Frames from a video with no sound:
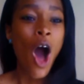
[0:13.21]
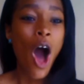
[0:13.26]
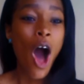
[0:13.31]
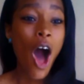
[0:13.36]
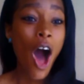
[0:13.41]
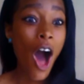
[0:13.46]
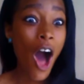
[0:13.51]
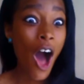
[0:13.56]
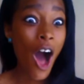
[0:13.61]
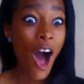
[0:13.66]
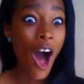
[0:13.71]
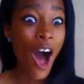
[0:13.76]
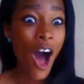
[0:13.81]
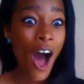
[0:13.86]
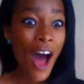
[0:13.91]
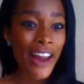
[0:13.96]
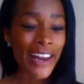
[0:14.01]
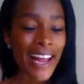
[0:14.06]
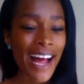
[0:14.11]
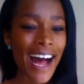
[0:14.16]

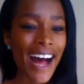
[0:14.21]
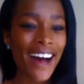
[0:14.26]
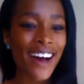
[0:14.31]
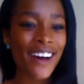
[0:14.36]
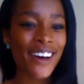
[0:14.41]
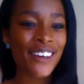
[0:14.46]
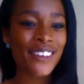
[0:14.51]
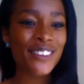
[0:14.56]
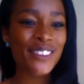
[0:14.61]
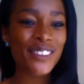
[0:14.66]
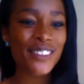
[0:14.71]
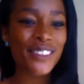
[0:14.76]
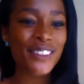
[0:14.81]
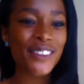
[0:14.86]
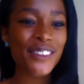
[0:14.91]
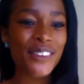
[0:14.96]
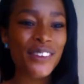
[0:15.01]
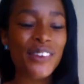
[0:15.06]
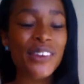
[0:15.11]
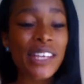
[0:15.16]
on how
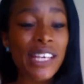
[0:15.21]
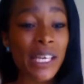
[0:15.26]
to